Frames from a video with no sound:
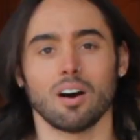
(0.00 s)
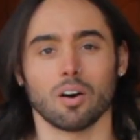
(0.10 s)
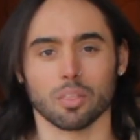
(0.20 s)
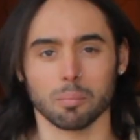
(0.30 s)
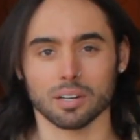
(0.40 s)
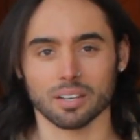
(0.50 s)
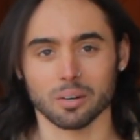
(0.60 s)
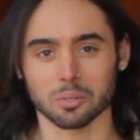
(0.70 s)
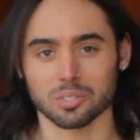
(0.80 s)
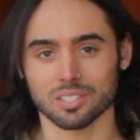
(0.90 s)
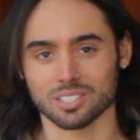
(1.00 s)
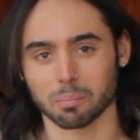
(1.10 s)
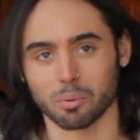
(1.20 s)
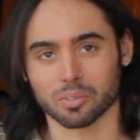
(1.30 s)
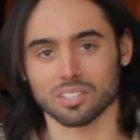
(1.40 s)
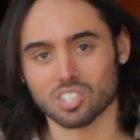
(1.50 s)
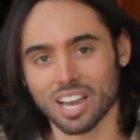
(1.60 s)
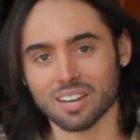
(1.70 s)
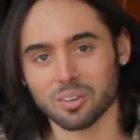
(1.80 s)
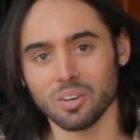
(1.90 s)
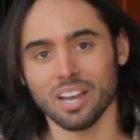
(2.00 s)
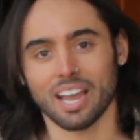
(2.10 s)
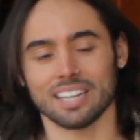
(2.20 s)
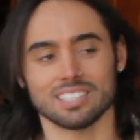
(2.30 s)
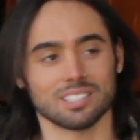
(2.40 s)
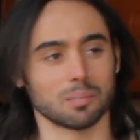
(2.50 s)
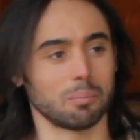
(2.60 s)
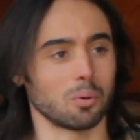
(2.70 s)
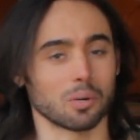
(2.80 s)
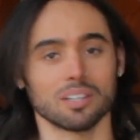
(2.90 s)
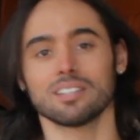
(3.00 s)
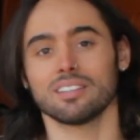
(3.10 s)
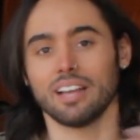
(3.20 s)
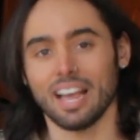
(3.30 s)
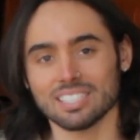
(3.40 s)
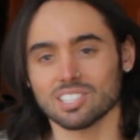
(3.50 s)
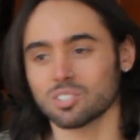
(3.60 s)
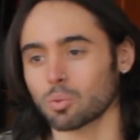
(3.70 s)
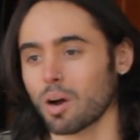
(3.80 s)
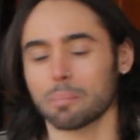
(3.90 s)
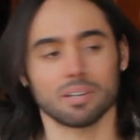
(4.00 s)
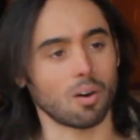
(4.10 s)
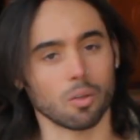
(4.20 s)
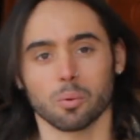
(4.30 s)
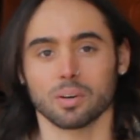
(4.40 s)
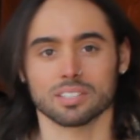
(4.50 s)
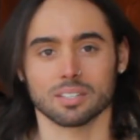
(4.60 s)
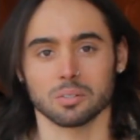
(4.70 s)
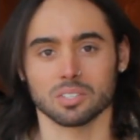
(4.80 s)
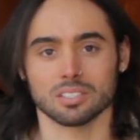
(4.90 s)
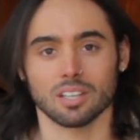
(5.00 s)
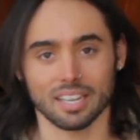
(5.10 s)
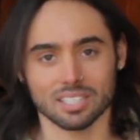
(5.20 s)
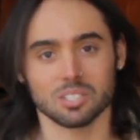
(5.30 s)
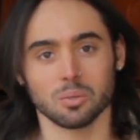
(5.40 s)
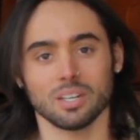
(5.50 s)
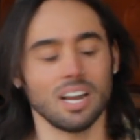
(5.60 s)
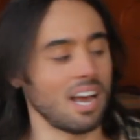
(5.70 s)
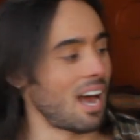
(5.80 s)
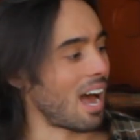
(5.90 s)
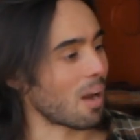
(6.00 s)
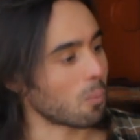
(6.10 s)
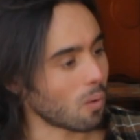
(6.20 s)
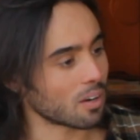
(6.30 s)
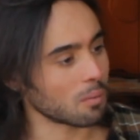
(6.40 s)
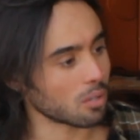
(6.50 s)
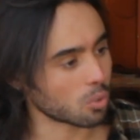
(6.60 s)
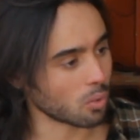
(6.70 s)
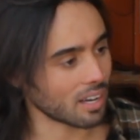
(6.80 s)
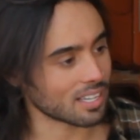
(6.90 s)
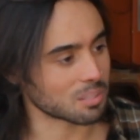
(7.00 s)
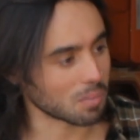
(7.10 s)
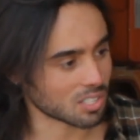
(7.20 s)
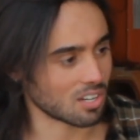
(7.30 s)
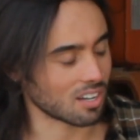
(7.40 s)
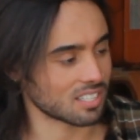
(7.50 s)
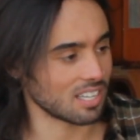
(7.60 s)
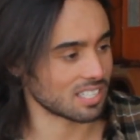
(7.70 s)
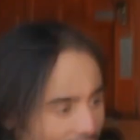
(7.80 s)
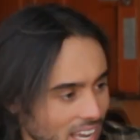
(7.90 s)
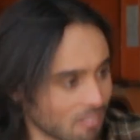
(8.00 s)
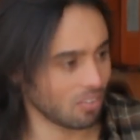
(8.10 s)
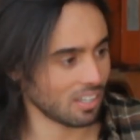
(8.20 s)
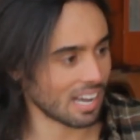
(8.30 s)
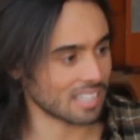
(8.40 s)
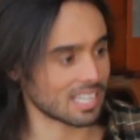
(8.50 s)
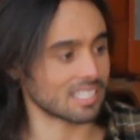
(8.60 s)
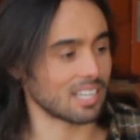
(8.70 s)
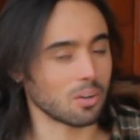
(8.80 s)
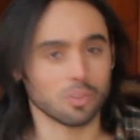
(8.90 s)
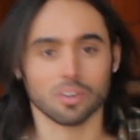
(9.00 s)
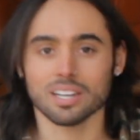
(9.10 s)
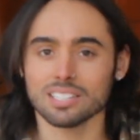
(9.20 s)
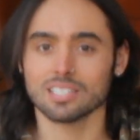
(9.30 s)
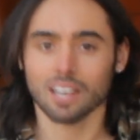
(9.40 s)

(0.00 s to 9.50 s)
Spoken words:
All the money goes to support the channel and to support the engine swap and all the work that goes into it. I want to create as much content as I can for you guys, as I know there is